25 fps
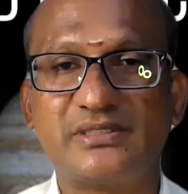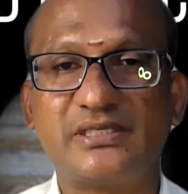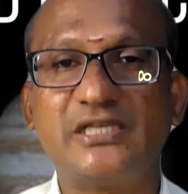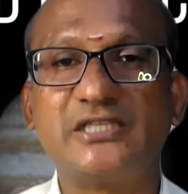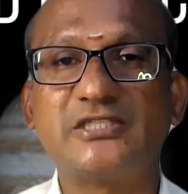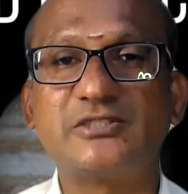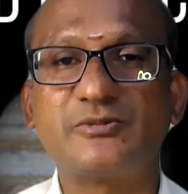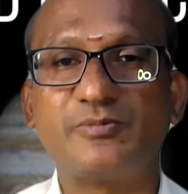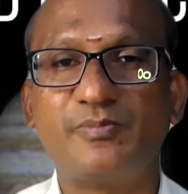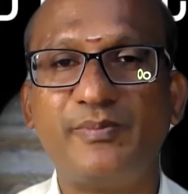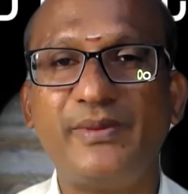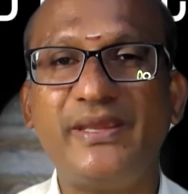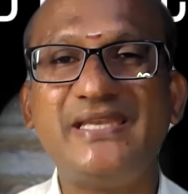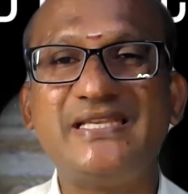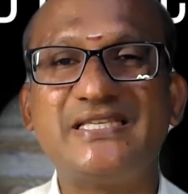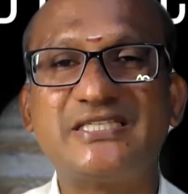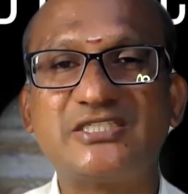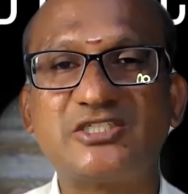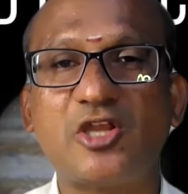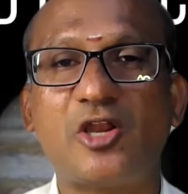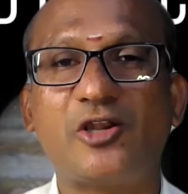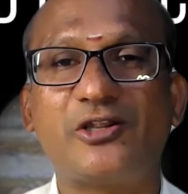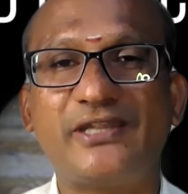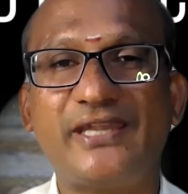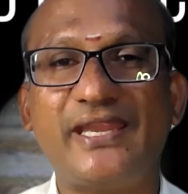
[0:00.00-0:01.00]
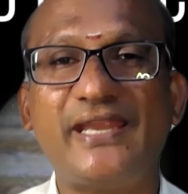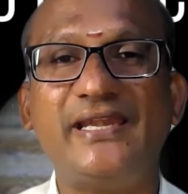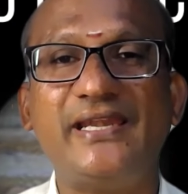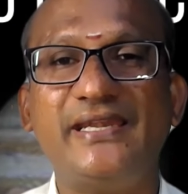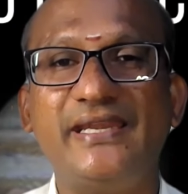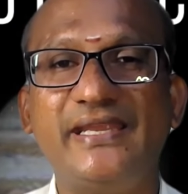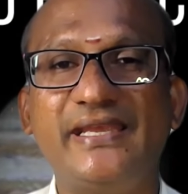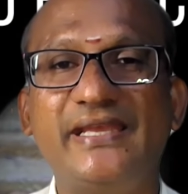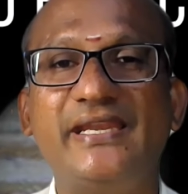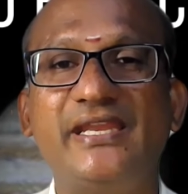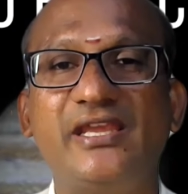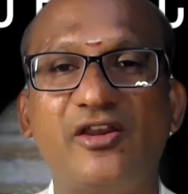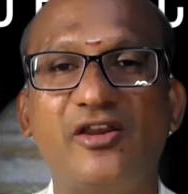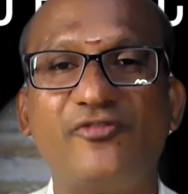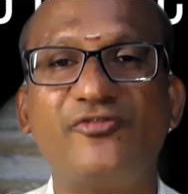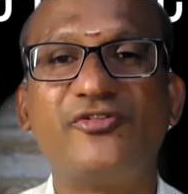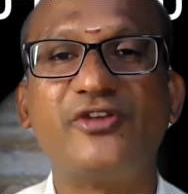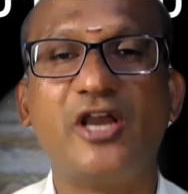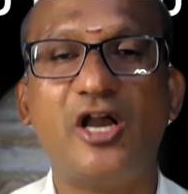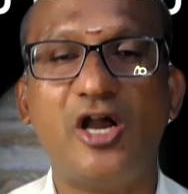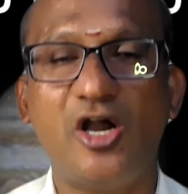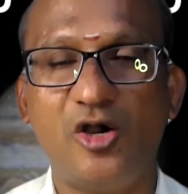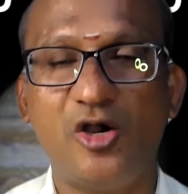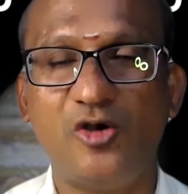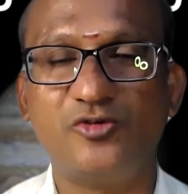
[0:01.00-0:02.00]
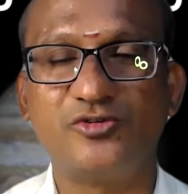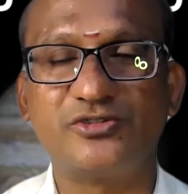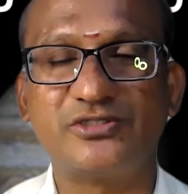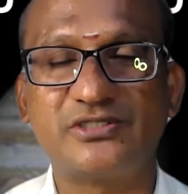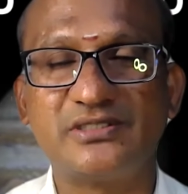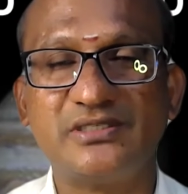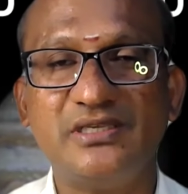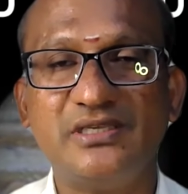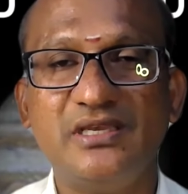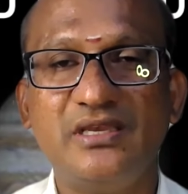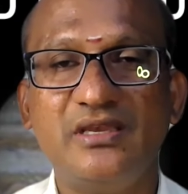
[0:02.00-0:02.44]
cusp means starting degree of a house.